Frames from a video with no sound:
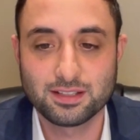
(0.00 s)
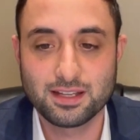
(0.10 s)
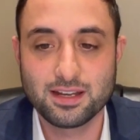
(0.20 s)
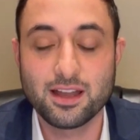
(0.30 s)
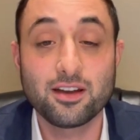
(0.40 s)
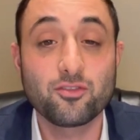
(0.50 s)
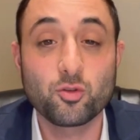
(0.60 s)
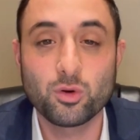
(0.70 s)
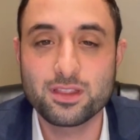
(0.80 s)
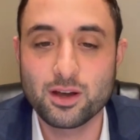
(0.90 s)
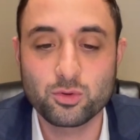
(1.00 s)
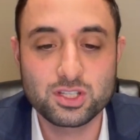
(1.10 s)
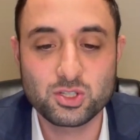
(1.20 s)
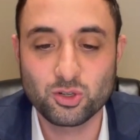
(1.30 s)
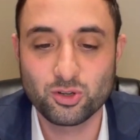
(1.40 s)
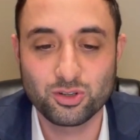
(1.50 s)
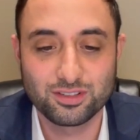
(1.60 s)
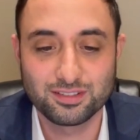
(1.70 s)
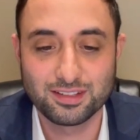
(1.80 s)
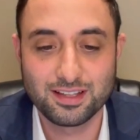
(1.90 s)
And everyone that we saw,
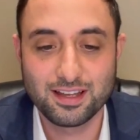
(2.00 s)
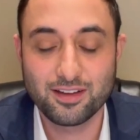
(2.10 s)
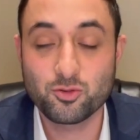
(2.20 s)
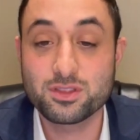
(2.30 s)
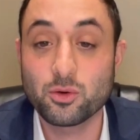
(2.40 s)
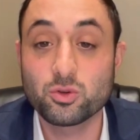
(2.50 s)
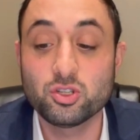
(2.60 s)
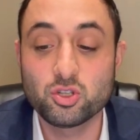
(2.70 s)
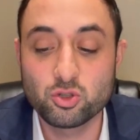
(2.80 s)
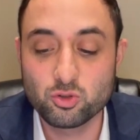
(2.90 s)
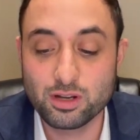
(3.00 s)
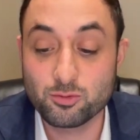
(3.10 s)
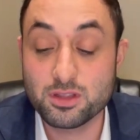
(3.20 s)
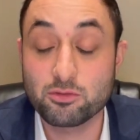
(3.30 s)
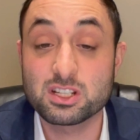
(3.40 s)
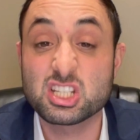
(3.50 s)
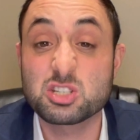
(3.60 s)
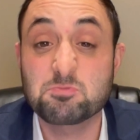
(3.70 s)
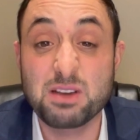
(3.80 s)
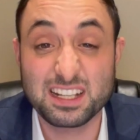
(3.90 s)
everyone that we knew, everyone that
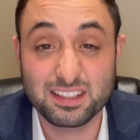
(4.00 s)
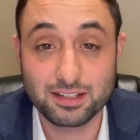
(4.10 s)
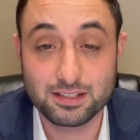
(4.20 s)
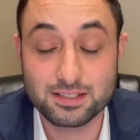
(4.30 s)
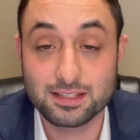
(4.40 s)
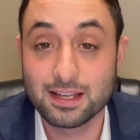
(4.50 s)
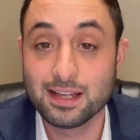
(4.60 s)
respected us,